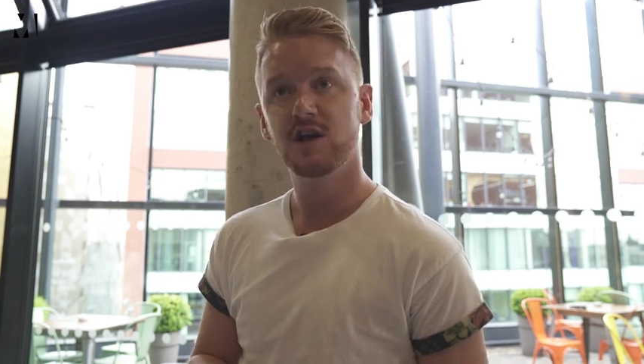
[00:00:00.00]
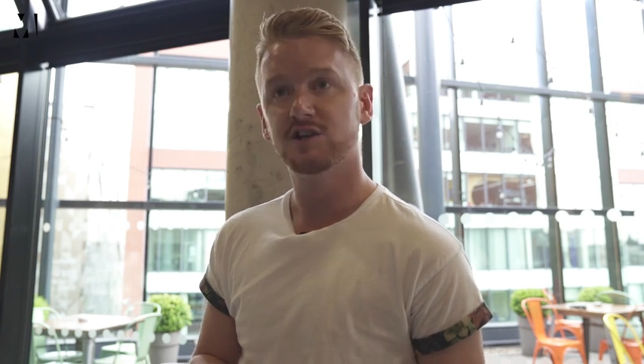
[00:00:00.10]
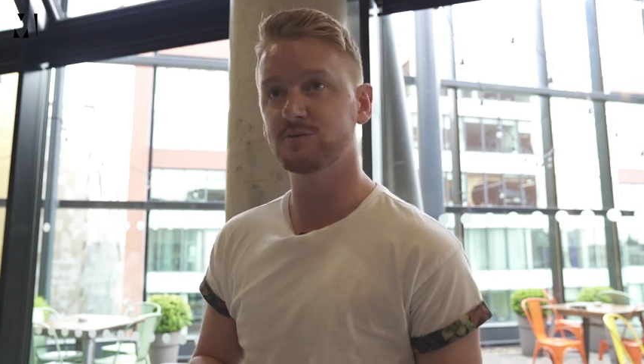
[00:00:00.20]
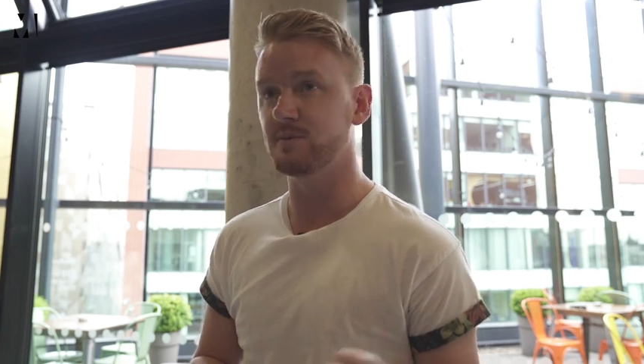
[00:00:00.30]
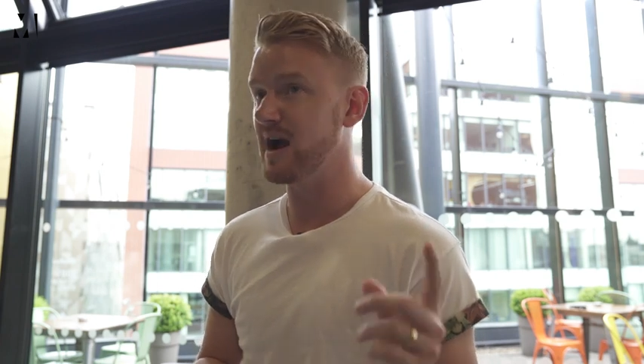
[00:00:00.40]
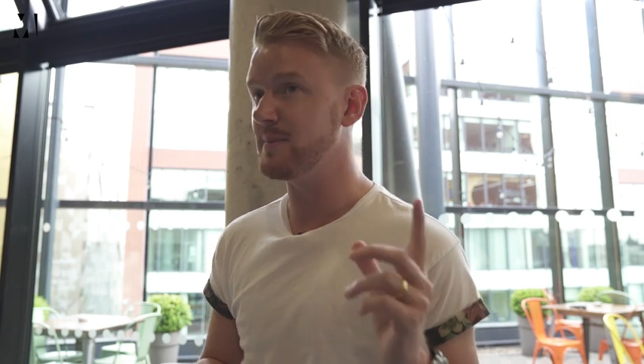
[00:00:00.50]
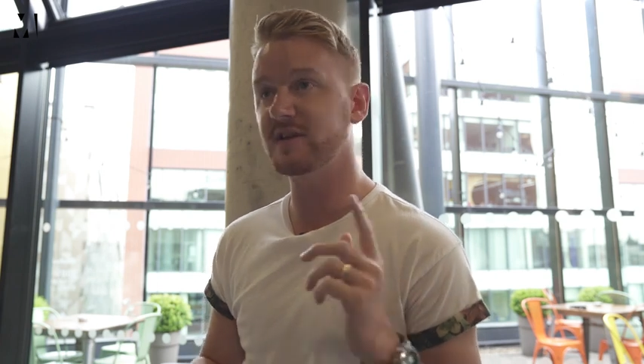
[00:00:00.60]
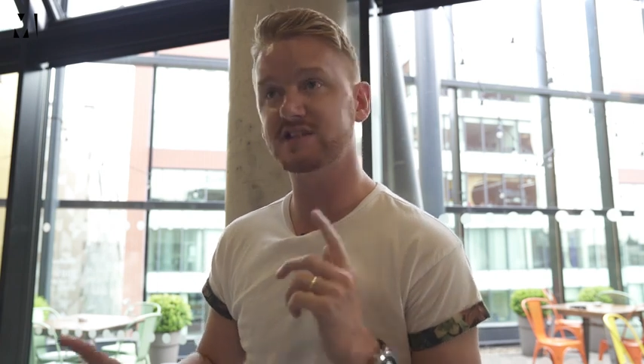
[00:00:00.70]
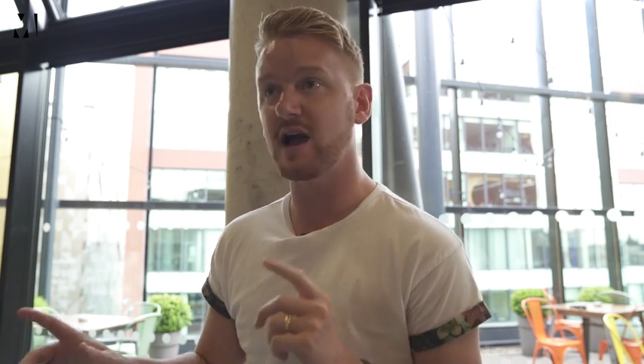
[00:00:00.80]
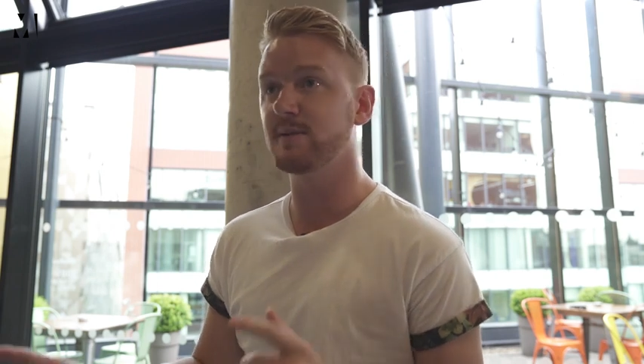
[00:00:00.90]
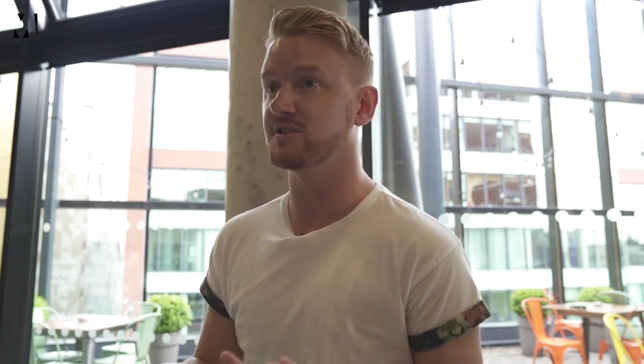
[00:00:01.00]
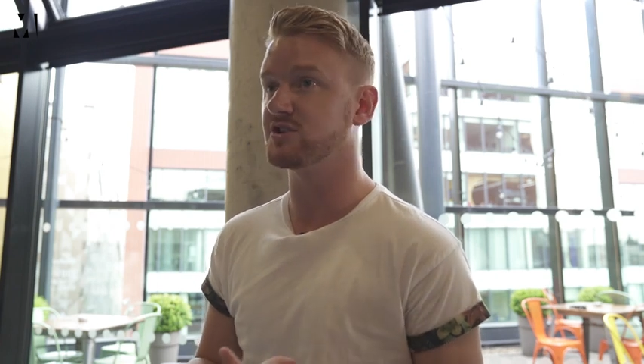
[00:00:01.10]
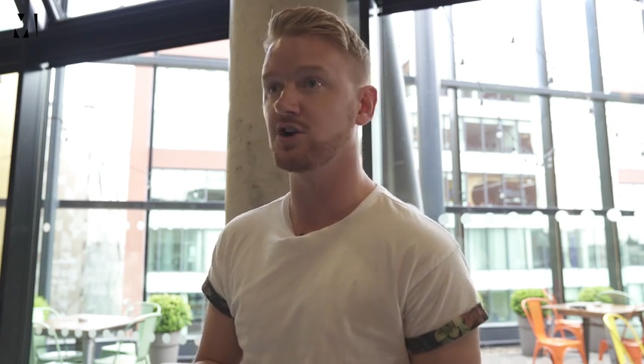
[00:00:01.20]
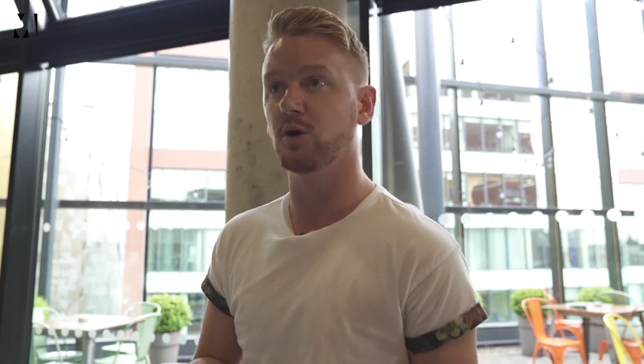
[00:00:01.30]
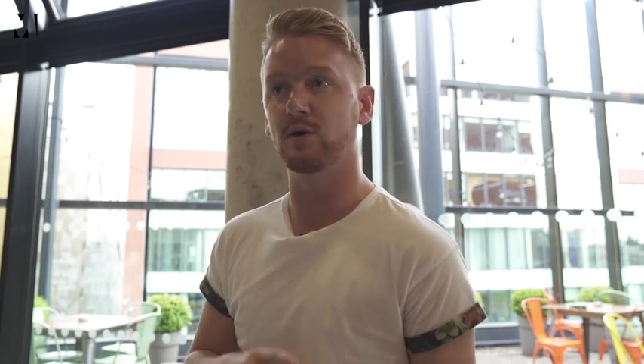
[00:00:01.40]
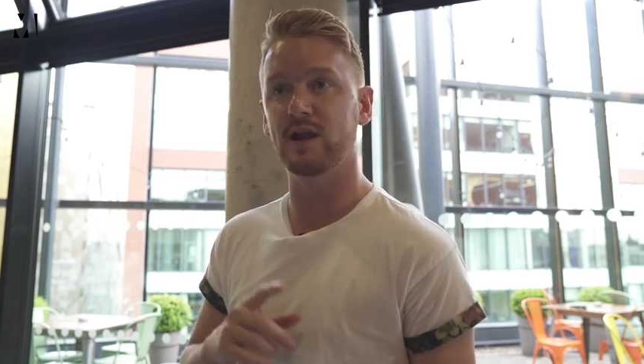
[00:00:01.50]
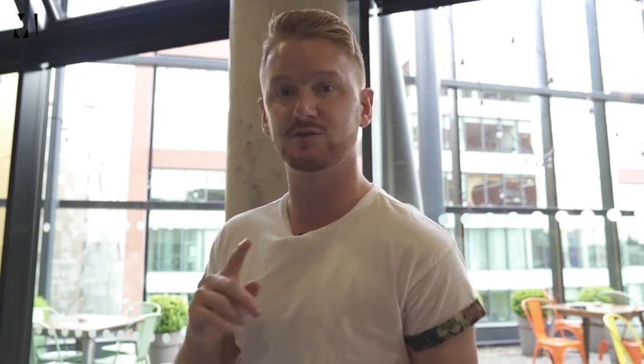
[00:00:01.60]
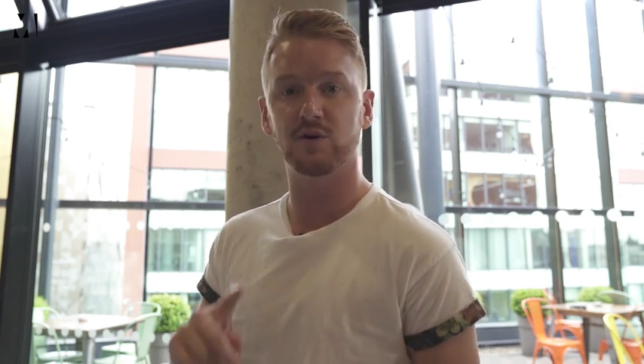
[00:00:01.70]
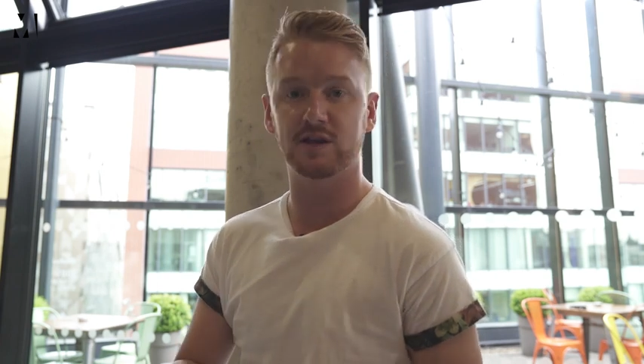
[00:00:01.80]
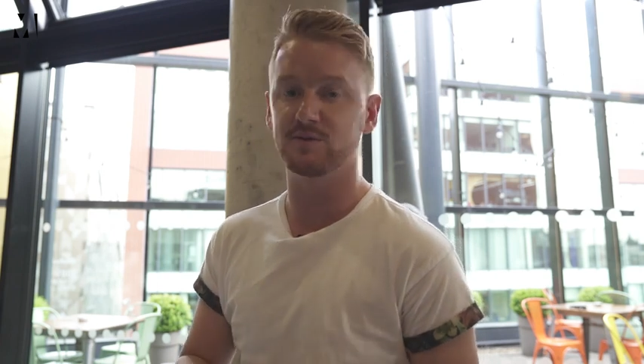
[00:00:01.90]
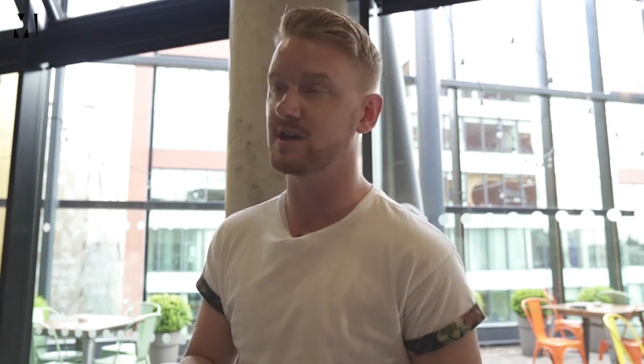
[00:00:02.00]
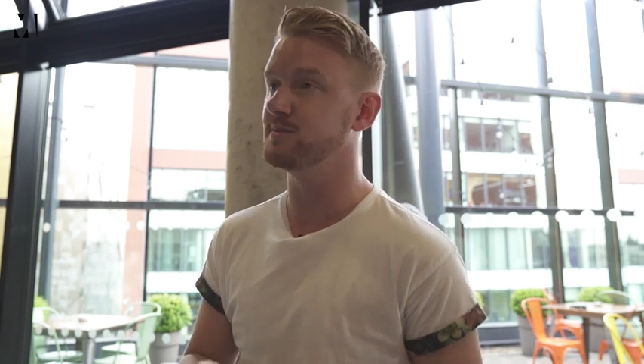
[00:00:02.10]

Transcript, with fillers: Some of my happiest times on the show were when I was working with